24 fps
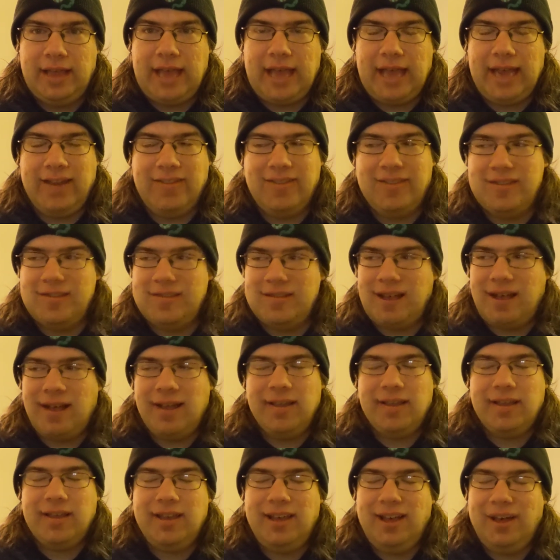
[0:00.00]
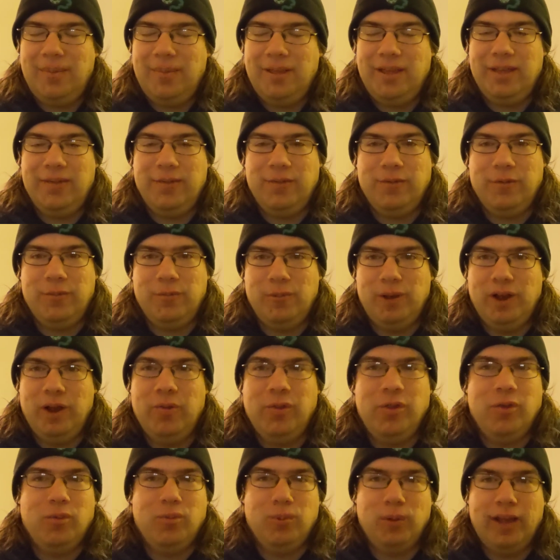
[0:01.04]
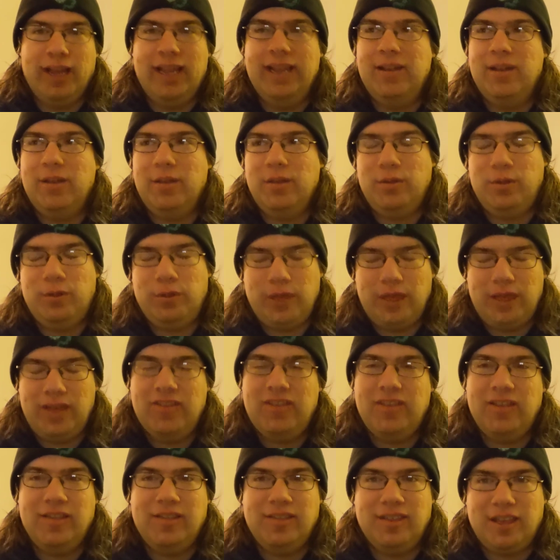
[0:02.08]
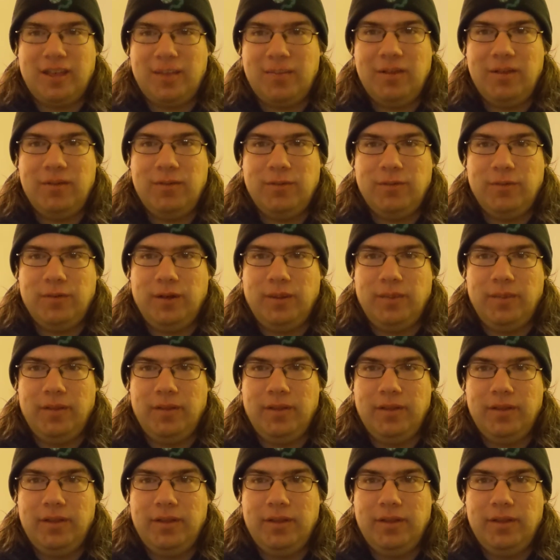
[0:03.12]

And it's not coming from where the right thinks it's coming from.